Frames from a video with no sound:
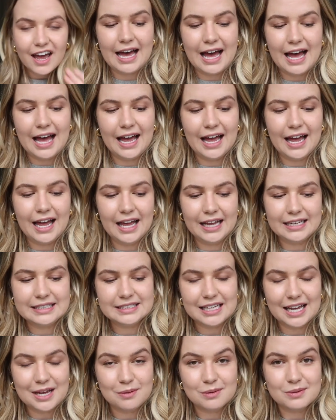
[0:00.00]

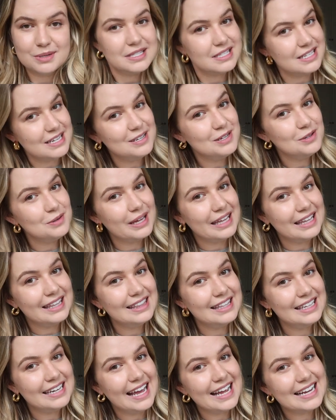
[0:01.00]
And I will see you
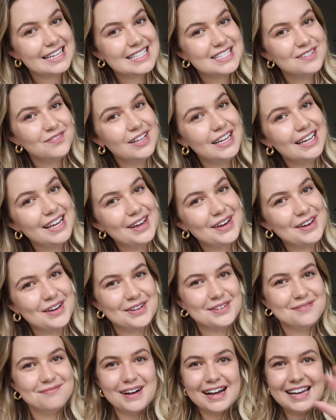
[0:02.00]
in the next
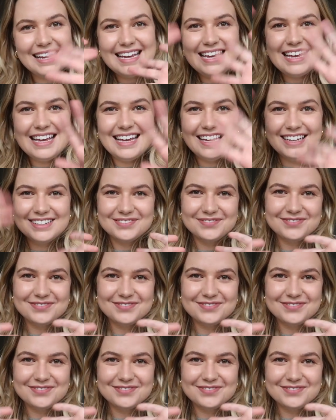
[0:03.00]
video. Bye!